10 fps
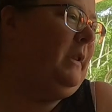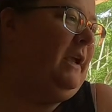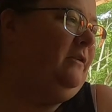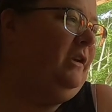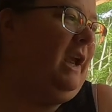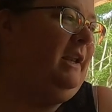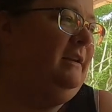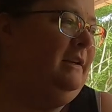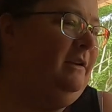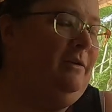Actually, I
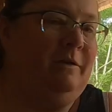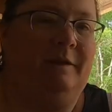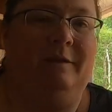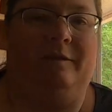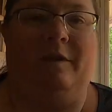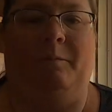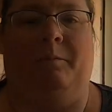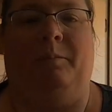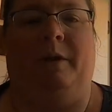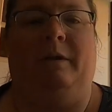didn't look this up,
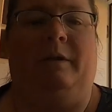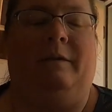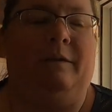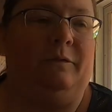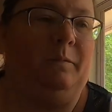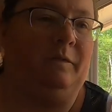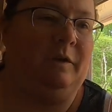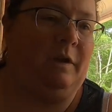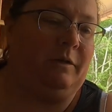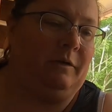but this was
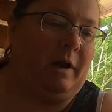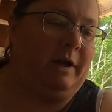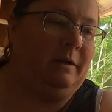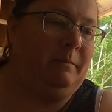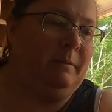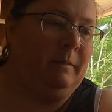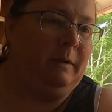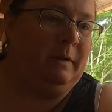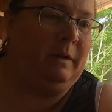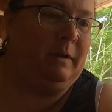another item
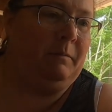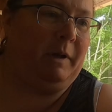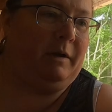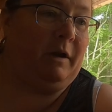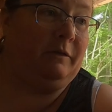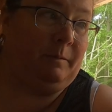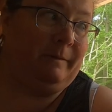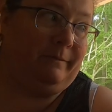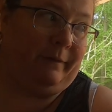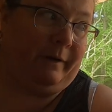my
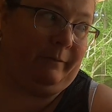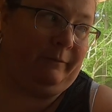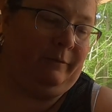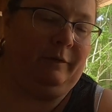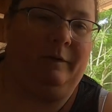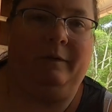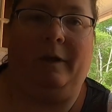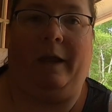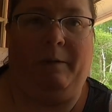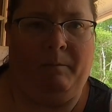husband found.
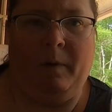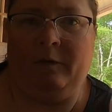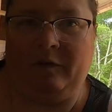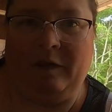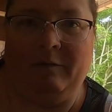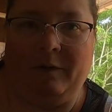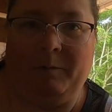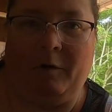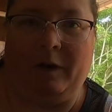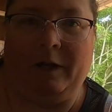I must give him
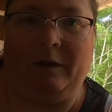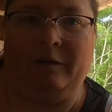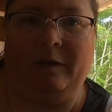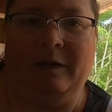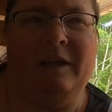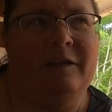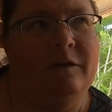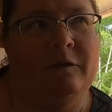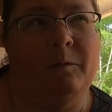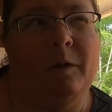credit because I think he
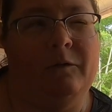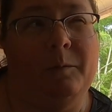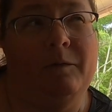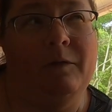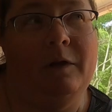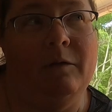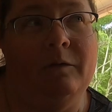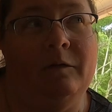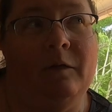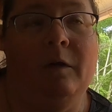does watch my
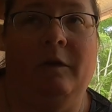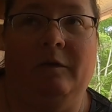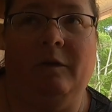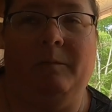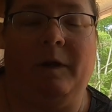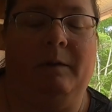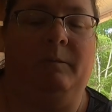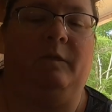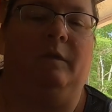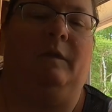videos
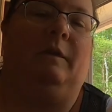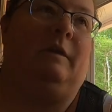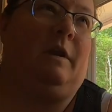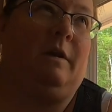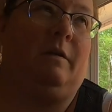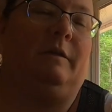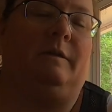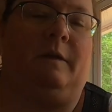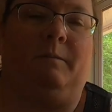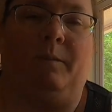sometimes. Not all the
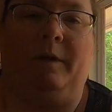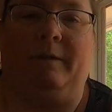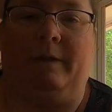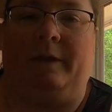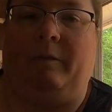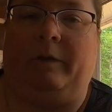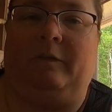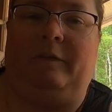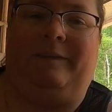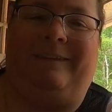time, but
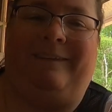anyways.